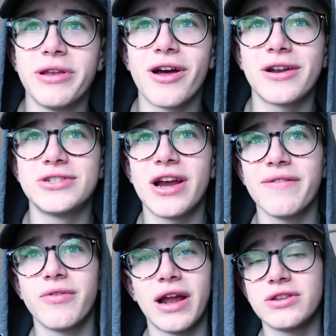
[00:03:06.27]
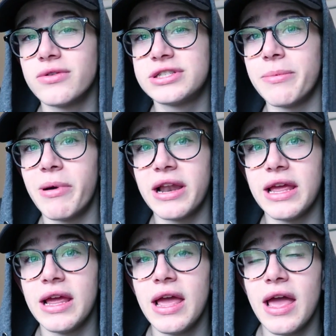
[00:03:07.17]
McDonald's drive through and I told
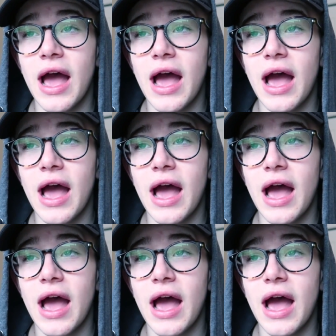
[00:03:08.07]
somebody,